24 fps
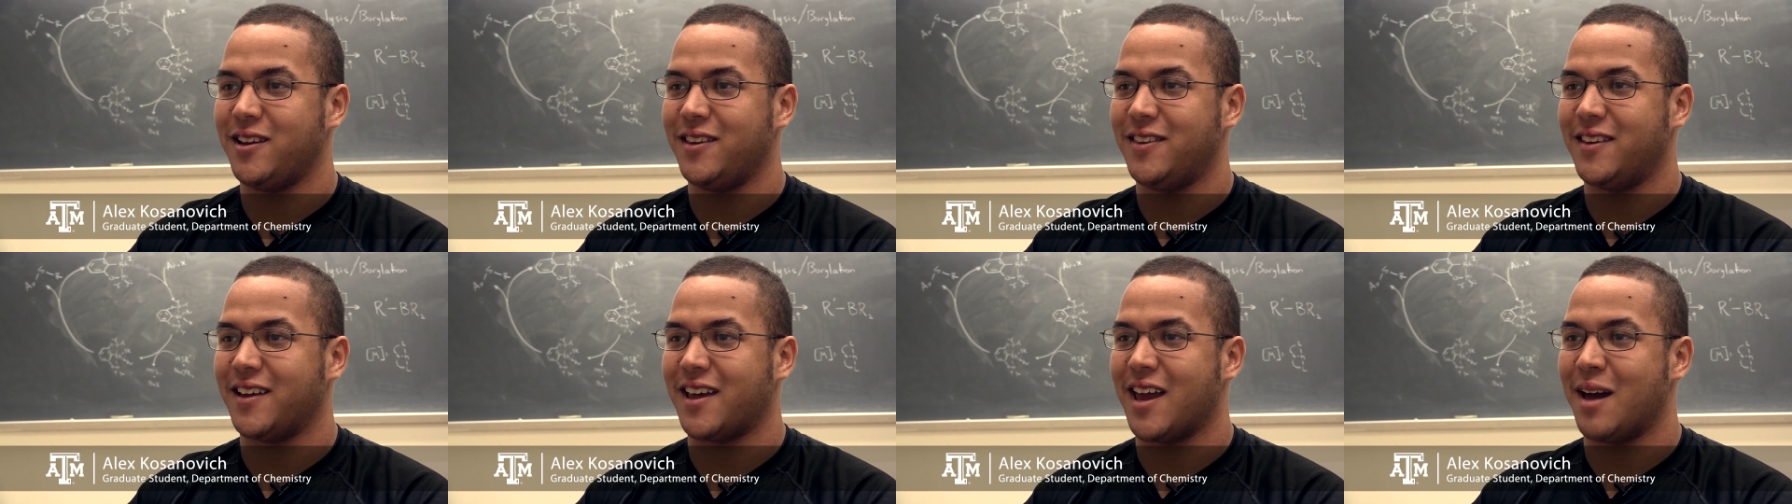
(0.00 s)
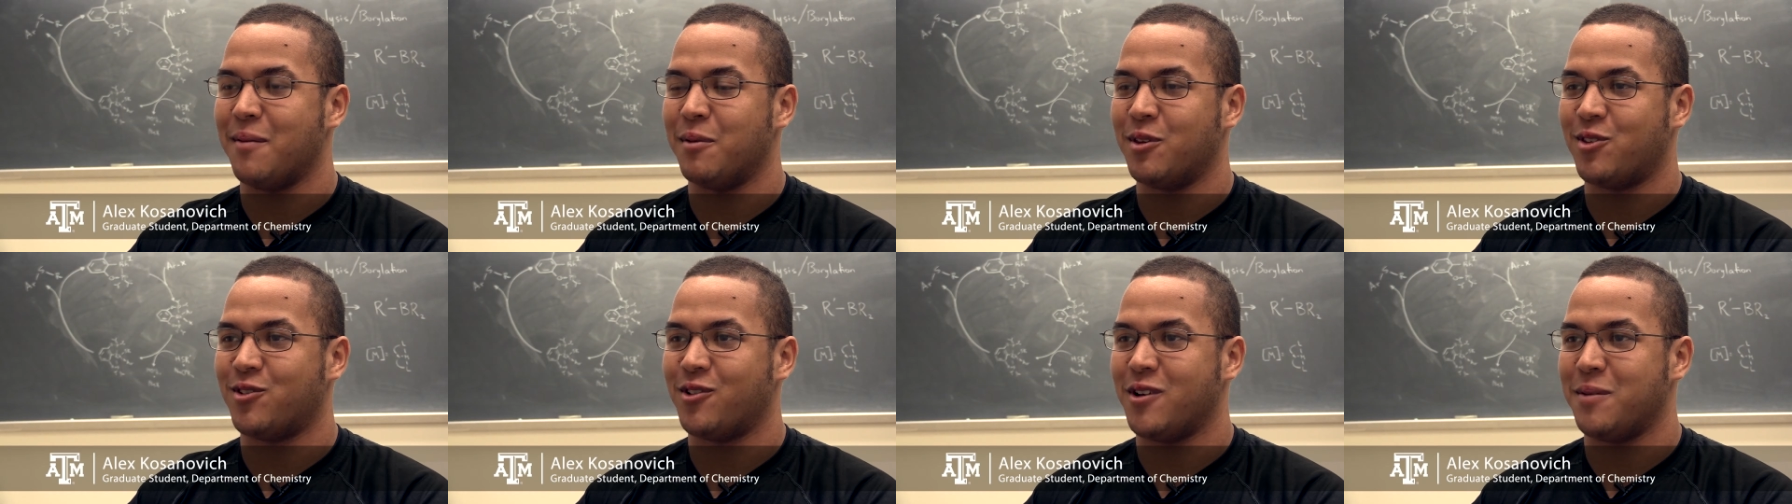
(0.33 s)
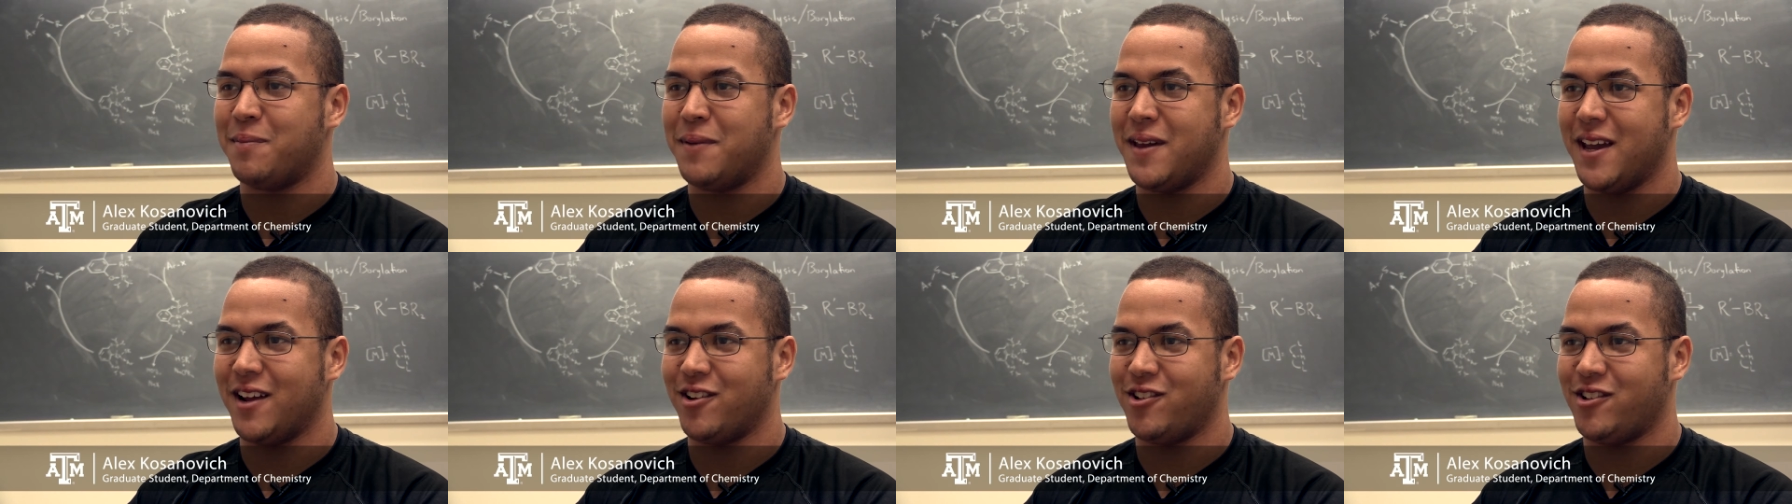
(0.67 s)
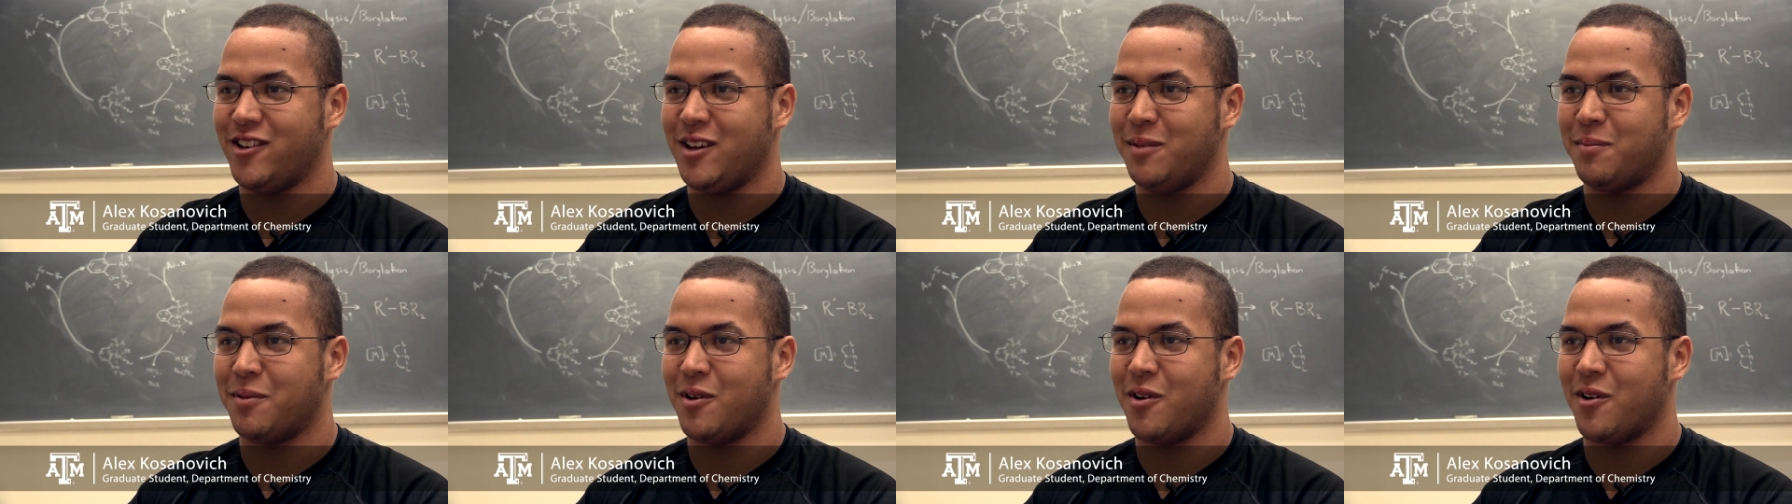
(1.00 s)
in the chemistry
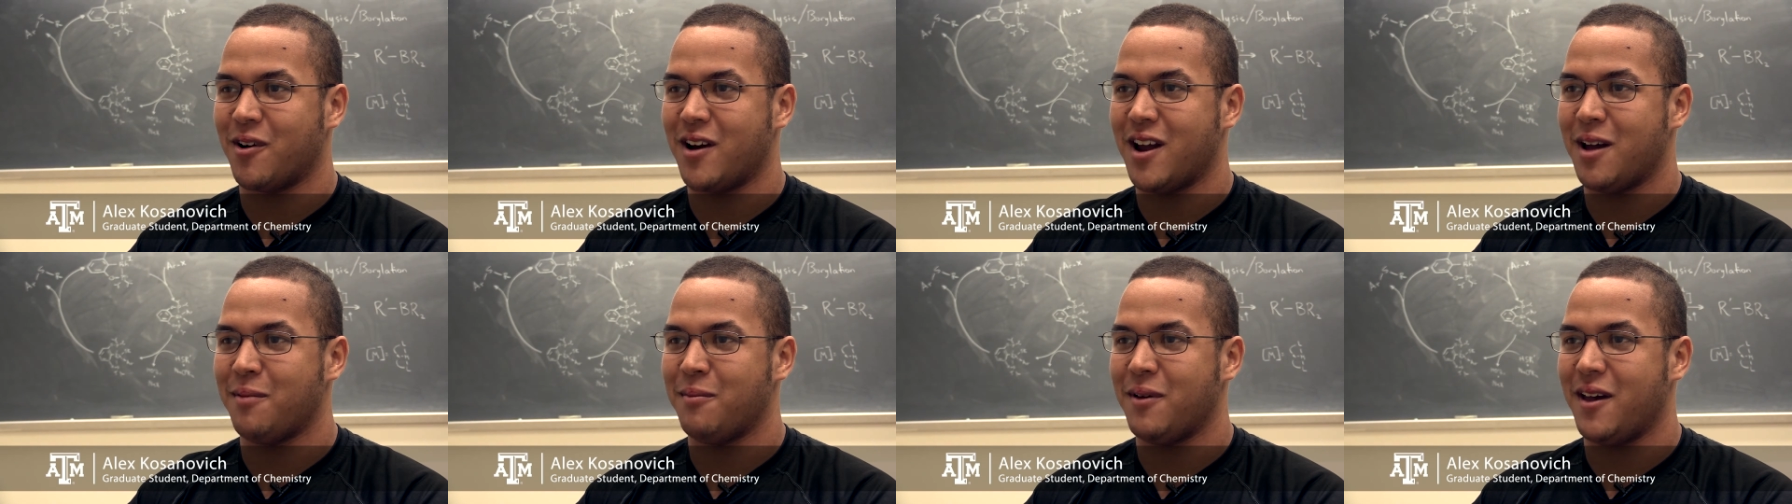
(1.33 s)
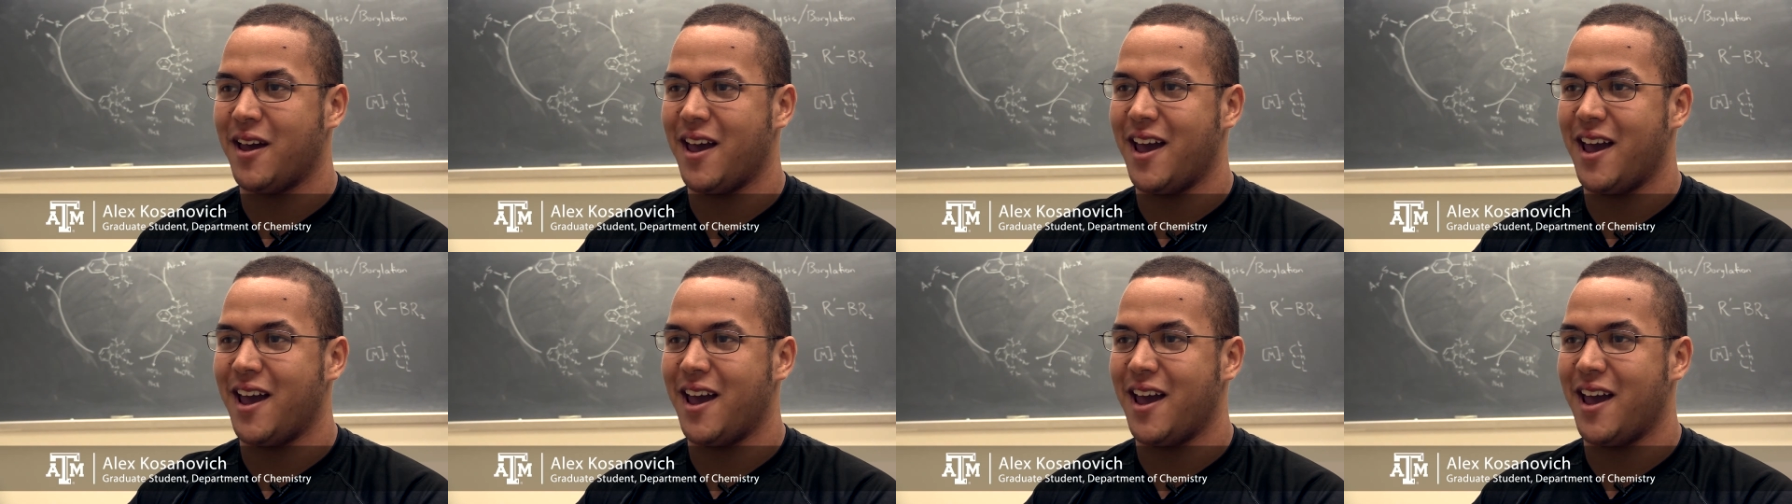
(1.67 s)
PhD program